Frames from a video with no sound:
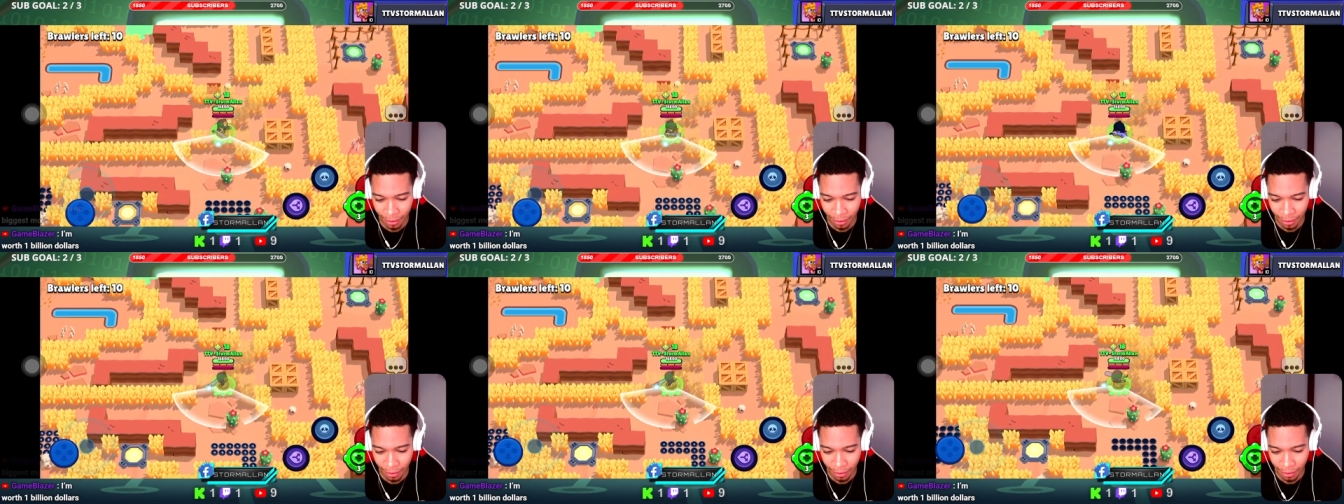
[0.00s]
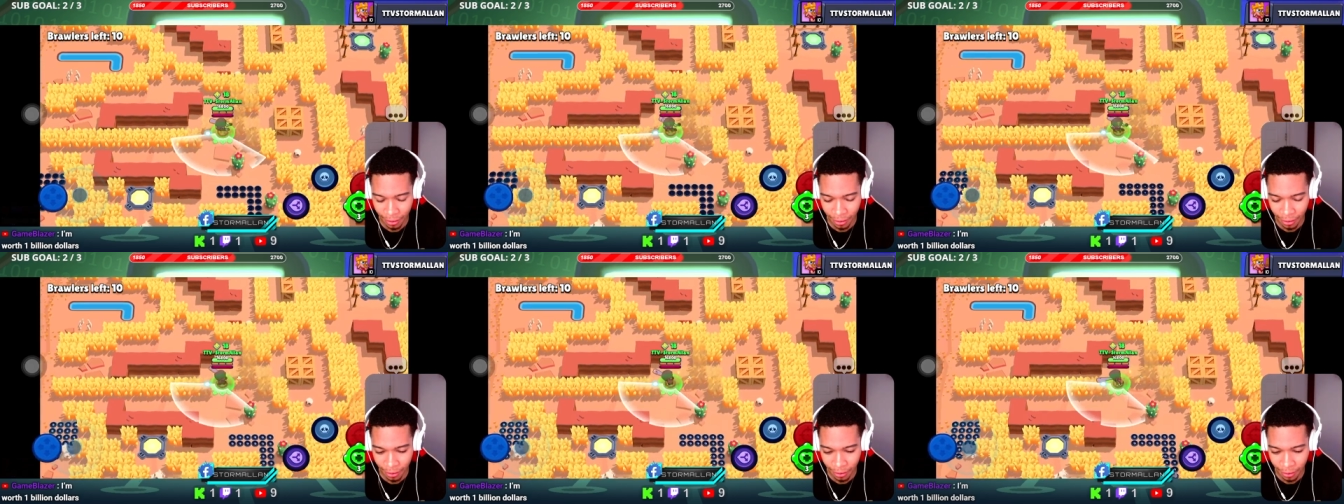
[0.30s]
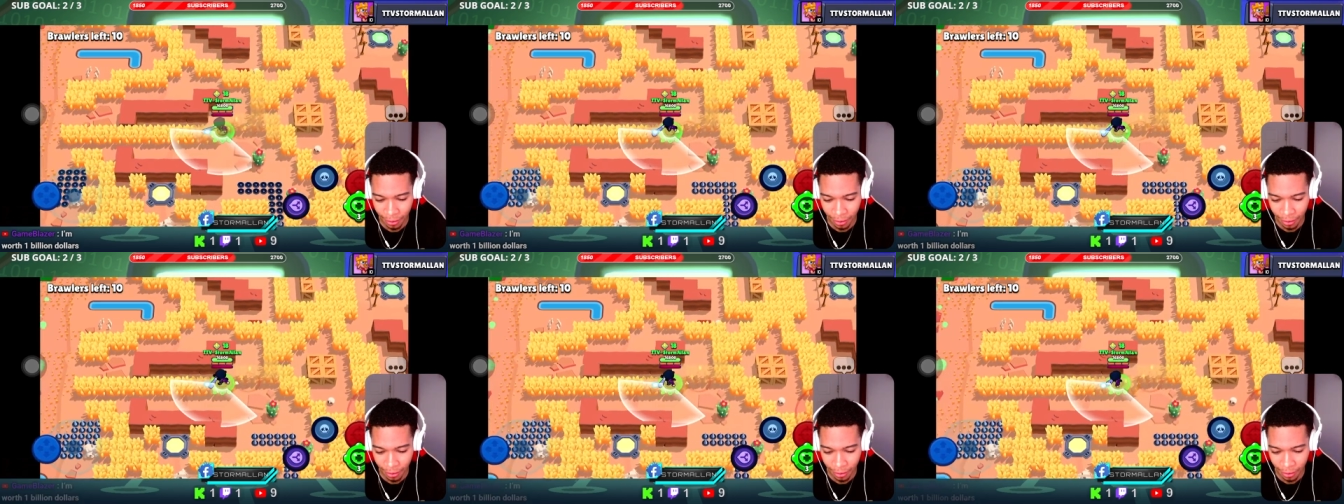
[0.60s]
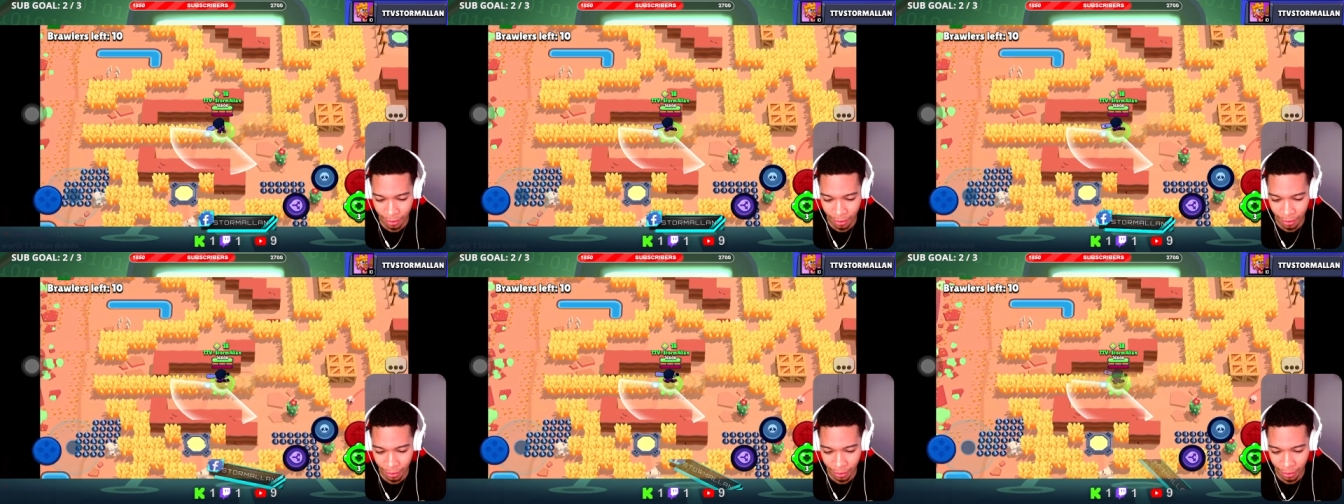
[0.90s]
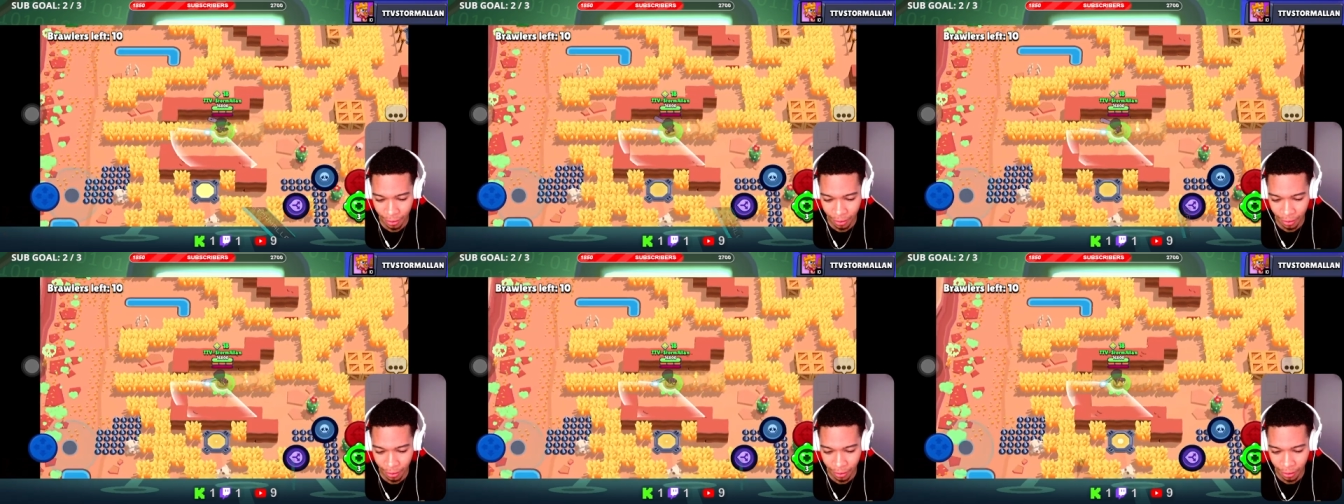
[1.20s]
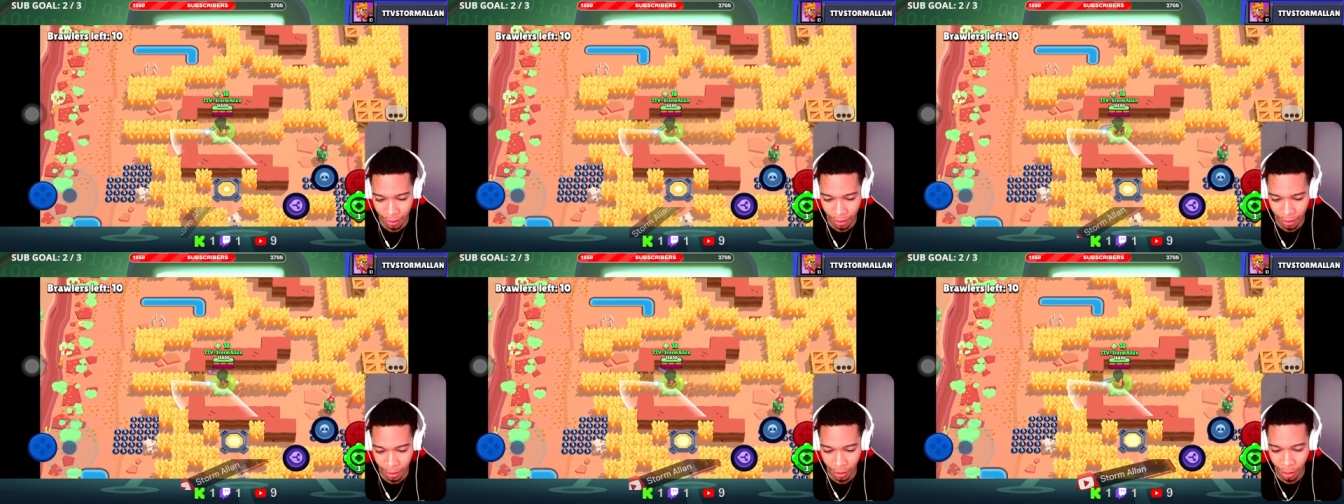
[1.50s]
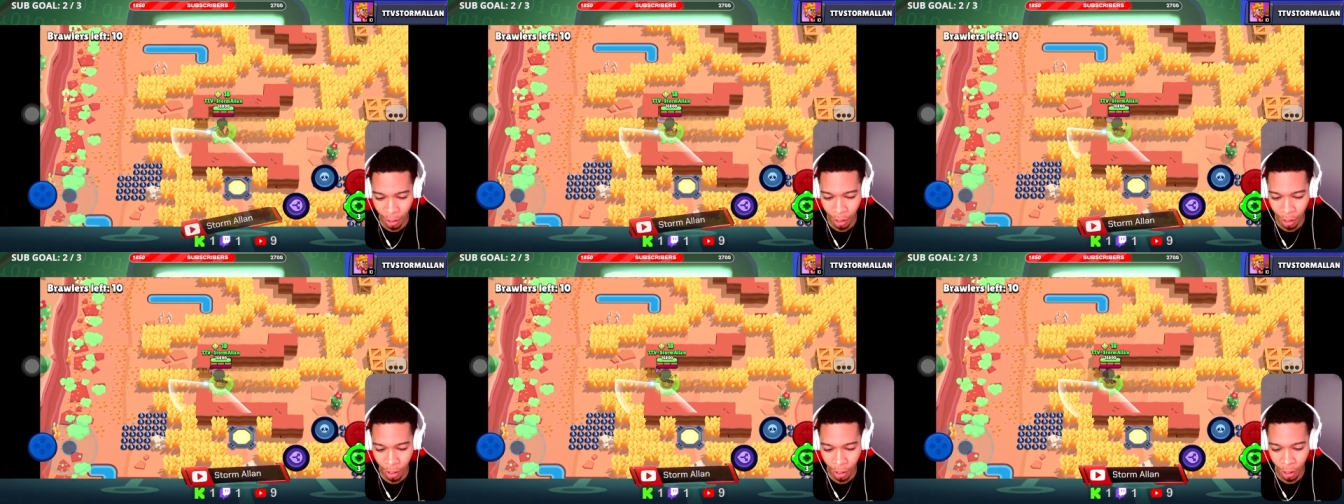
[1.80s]
so it's gonna get less chaos.
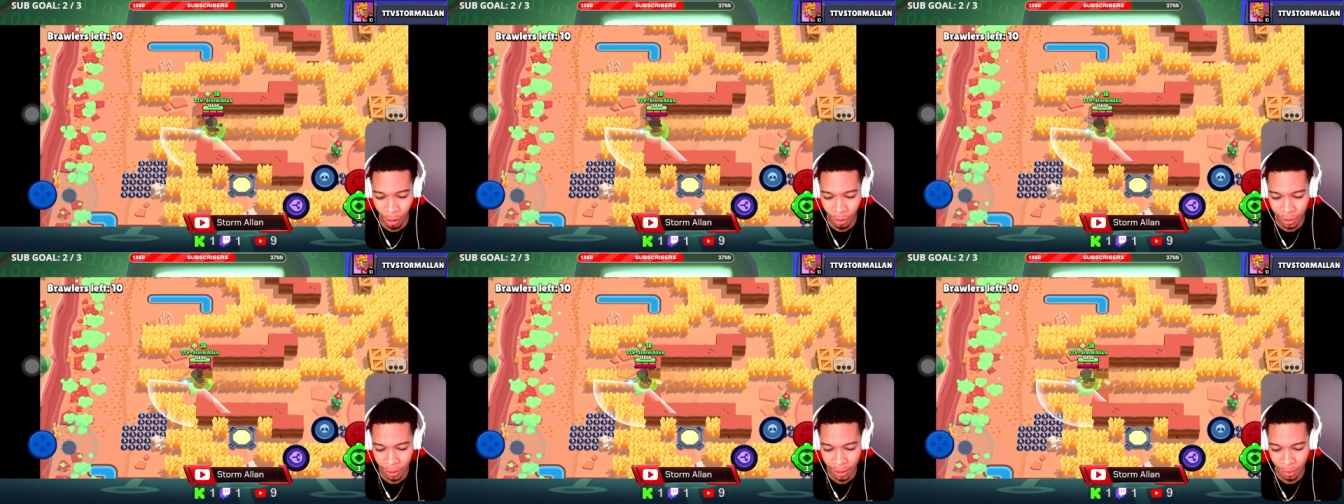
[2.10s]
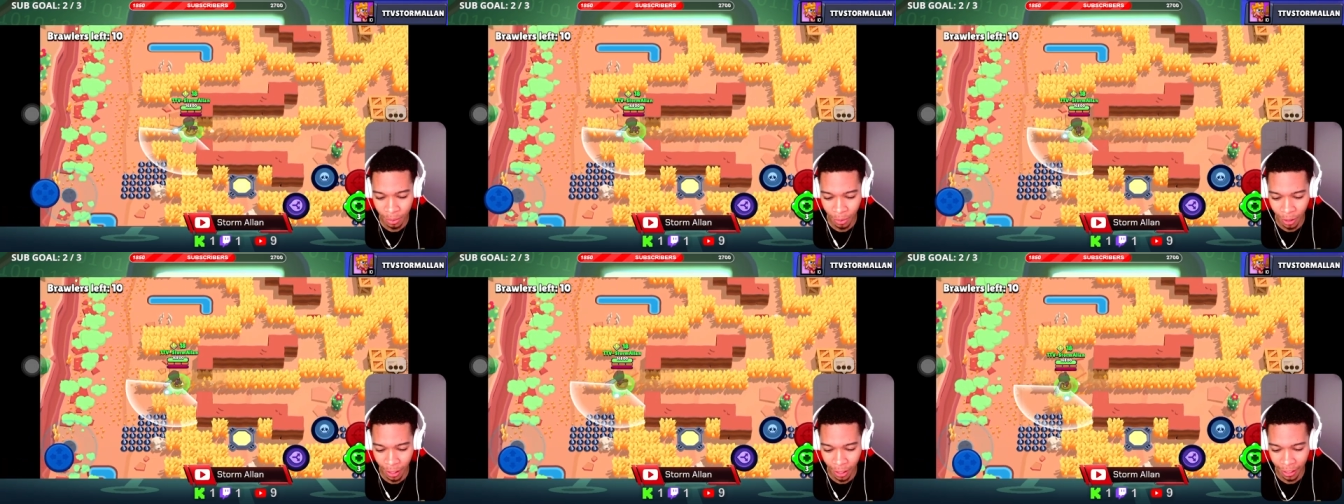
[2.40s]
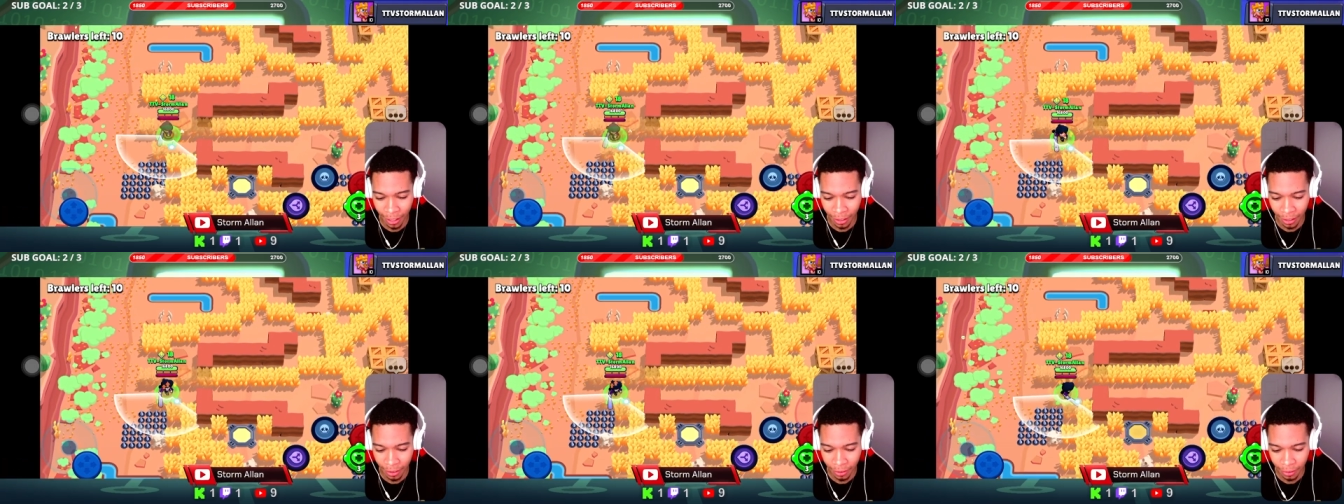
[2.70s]
Oh, smart.